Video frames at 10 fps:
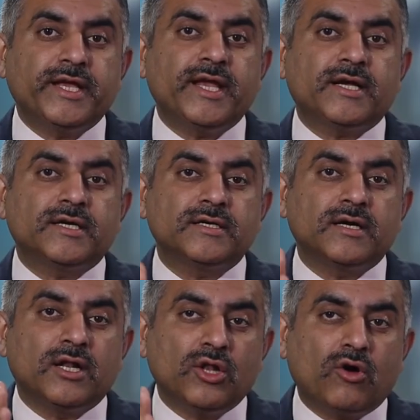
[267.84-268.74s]
take
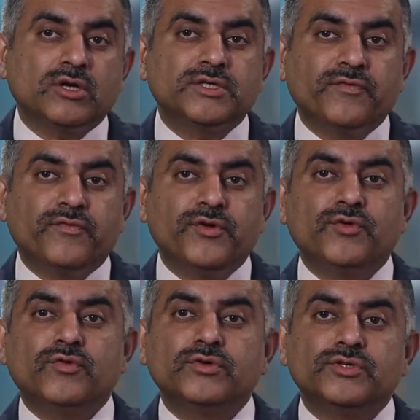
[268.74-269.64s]
a long-term
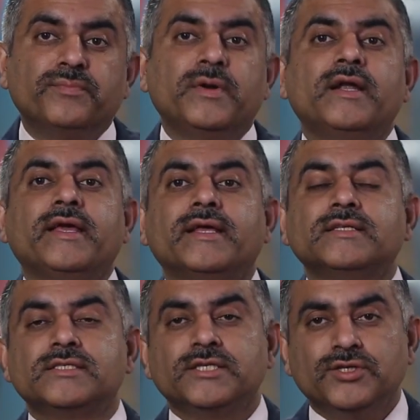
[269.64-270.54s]
view to building
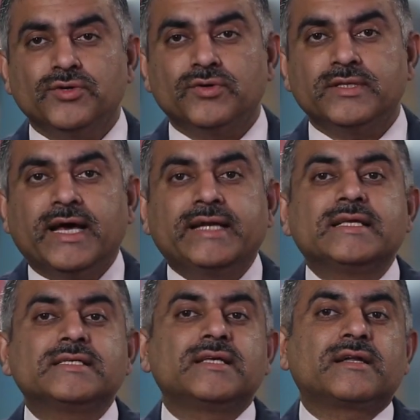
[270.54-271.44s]
InceDo. That
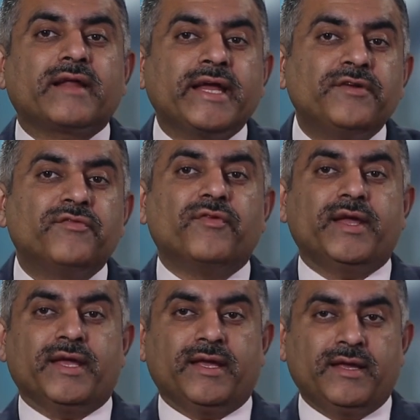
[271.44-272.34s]
is the right
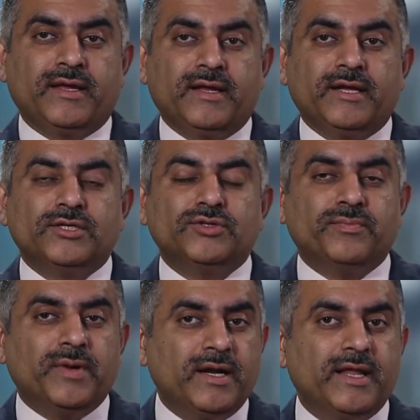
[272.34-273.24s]
way to
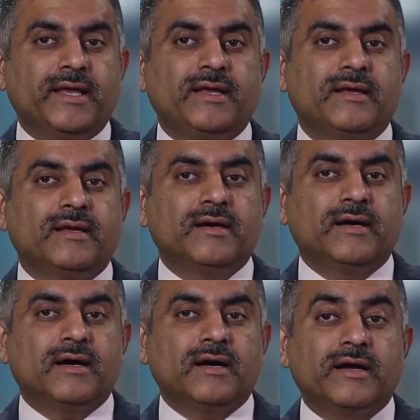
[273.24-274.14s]

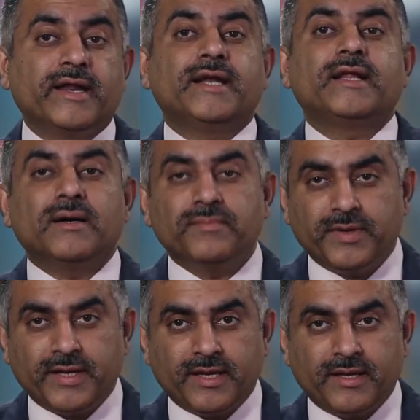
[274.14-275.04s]
building a great
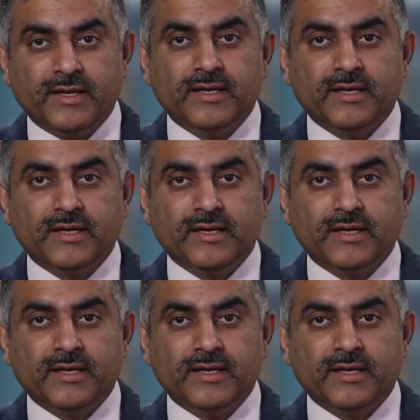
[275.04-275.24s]
company.